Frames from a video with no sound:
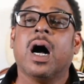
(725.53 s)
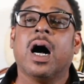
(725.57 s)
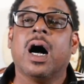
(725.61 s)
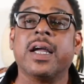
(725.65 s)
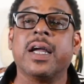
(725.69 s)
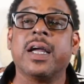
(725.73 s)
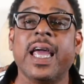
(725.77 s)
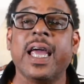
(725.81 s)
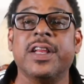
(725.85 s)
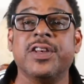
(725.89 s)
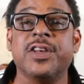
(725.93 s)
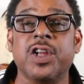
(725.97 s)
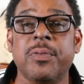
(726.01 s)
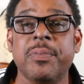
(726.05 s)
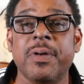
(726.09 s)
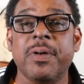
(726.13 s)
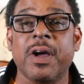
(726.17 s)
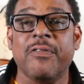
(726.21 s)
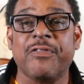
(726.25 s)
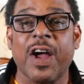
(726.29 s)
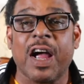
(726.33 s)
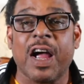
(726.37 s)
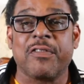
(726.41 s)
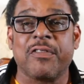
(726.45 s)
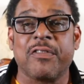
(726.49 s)
Again, do me
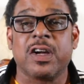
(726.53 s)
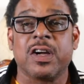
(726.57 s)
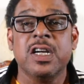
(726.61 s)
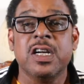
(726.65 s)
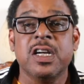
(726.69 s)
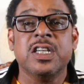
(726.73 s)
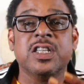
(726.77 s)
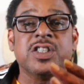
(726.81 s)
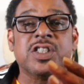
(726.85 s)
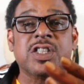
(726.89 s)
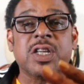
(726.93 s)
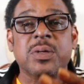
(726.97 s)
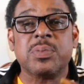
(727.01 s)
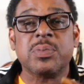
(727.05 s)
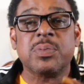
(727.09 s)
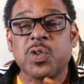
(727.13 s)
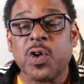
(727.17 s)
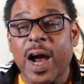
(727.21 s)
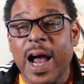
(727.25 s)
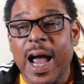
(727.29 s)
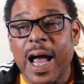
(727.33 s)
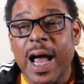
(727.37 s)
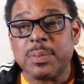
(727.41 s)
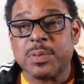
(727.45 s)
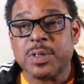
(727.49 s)
a favor
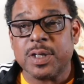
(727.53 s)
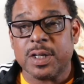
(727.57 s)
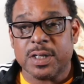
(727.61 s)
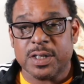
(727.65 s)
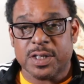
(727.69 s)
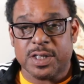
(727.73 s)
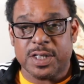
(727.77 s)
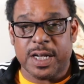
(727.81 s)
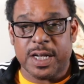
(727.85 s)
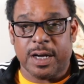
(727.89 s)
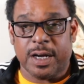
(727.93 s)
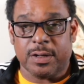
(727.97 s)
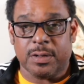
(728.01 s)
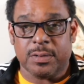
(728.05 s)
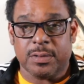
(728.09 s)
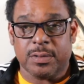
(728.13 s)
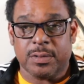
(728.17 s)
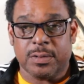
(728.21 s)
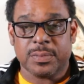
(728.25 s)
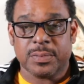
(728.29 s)
subscribe to the channel.